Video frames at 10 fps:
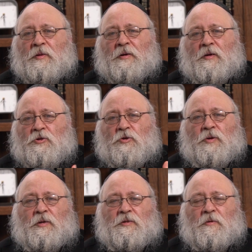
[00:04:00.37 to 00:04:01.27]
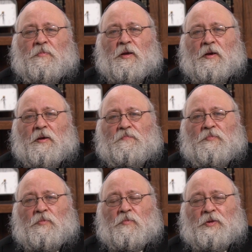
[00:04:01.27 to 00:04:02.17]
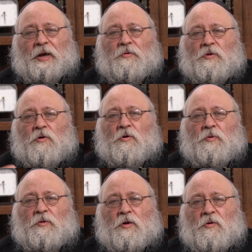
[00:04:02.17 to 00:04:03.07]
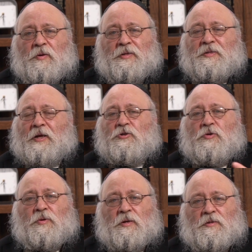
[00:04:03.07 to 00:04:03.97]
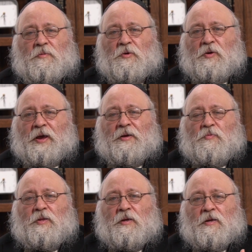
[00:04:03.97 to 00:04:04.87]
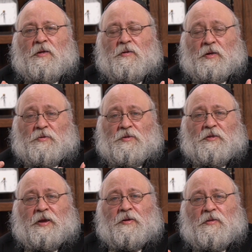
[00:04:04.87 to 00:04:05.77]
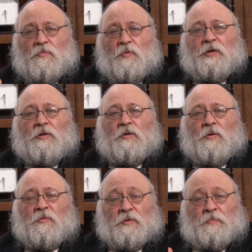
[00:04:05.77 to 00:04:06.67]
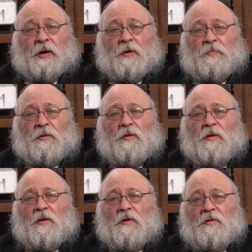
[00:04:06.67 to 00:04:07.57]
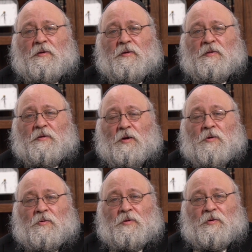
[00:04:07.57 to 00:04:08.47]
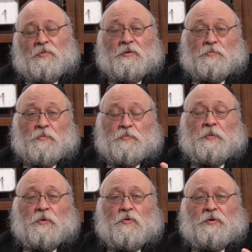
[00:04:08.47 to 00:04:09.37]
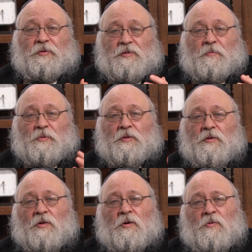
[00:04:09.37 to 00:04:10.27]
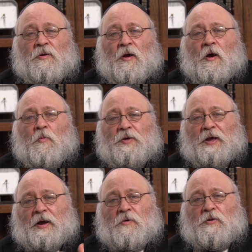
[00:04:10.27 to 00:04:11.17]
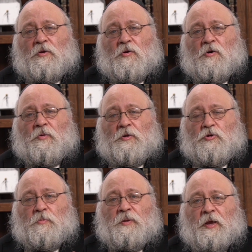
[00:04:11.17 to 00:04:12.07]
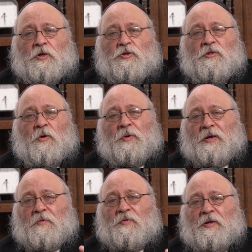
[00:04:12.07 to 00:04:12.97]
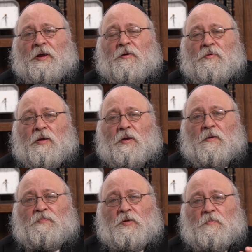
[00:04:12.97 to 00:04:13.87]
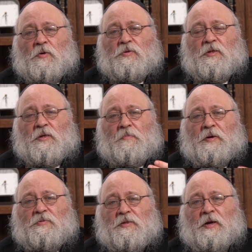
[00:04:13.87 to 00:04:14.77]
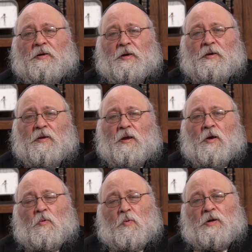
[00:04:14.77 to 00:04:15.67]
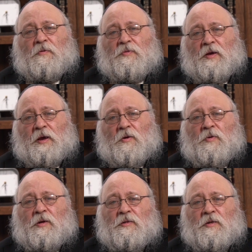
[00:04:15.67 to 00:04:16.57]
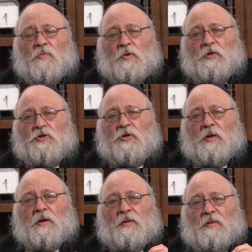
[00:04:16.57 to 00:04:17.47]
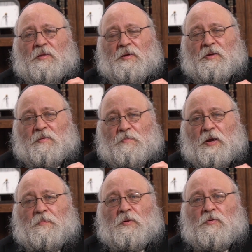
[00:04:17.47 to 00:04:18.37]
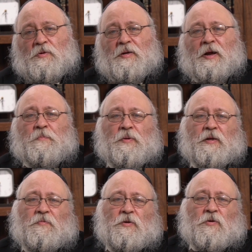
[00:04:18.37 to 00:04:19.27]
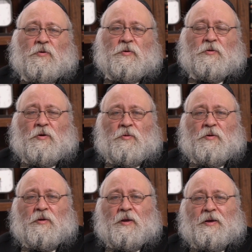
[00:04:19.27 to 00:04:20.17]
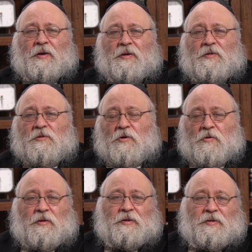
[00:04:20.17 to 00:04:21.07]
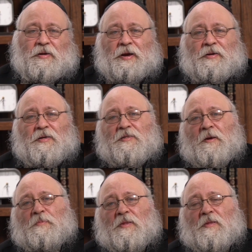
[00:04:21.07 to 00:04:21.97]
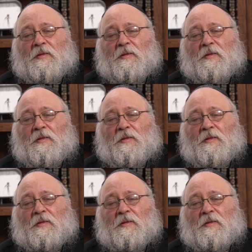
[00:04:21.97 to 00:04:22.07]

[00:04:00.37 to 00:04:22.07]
that Judaism, without the oral Torah, is not Judaism. You can't really understand the written Torah, the Bible, The, the Torah, that what people call simply the Torah, without the oral interpretations that were given down to Moses at Mount Sinai. One of the areas in which the people who did not believe in the oral Torah certainly did not accept